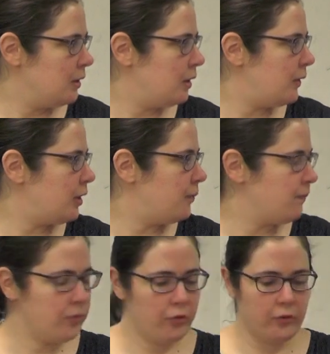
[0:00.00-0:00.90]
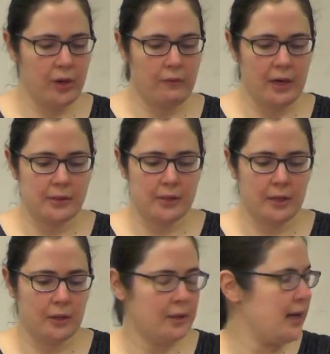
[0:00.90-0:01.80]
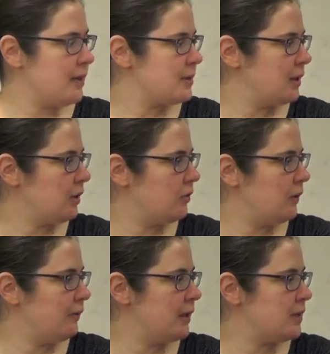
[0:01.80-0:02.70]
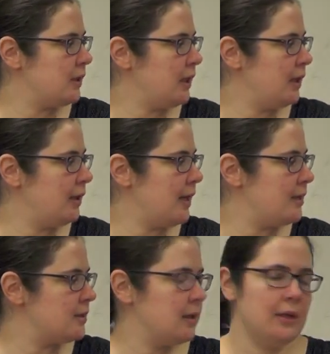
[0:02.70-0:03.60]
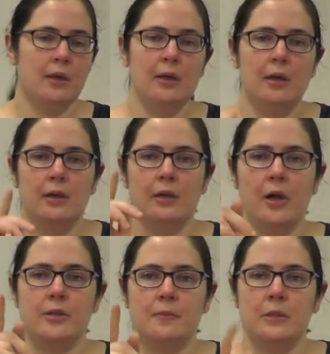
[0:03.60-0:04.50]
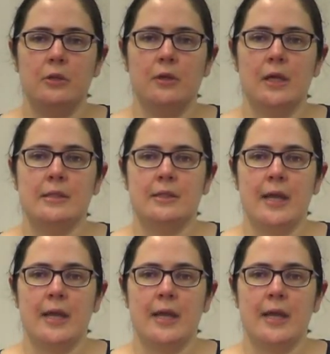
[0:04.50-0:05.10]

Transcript: there we go. 3 runs on the elastic, 3 runs on the inelastic. Now it's up to you guys to